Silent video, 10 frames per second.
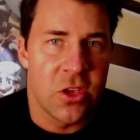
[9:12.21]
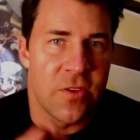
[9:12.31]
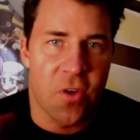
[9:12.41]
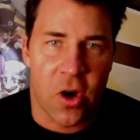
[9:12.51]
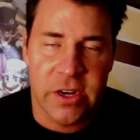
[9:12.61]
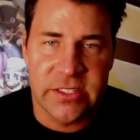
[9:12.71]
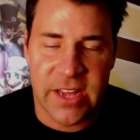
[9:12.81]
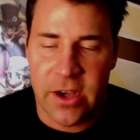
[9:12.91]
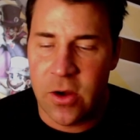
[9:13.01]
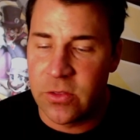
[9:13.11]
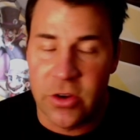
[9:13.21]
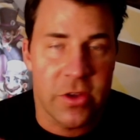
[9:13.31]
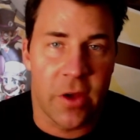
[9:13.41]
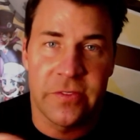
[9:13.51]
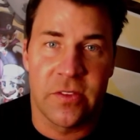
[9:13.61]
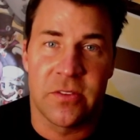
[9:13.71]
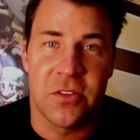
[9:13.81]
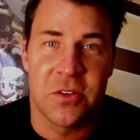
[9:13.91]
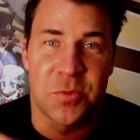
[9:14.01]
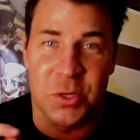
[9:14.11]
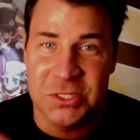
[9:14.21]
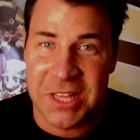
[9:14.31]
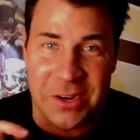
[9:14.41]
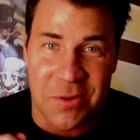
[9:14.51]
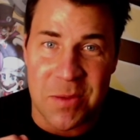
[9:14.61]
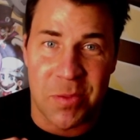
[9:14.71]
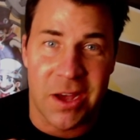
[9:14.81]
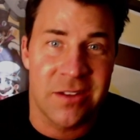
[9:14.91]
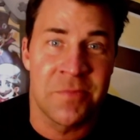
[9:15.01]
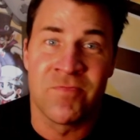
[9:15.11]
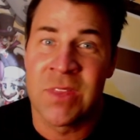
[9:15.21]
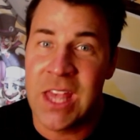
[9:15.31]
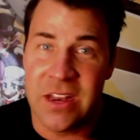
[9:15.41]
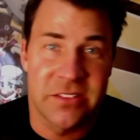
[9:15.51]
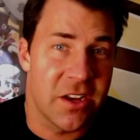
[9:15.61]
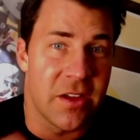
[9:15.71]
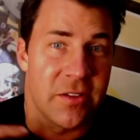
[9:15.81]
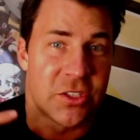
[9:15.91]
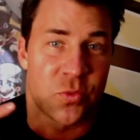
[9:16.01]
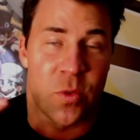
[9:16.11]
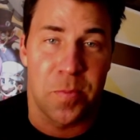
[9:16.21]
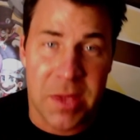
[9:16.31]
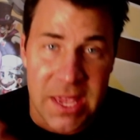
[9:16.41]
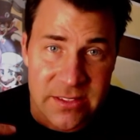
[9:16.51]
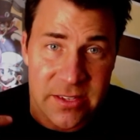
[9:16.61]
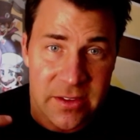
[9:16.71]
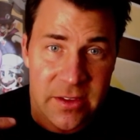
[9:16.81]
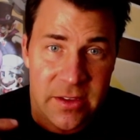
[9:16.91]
You've already set it. Literally all you have to do is push that green button, and it's gonna just repeat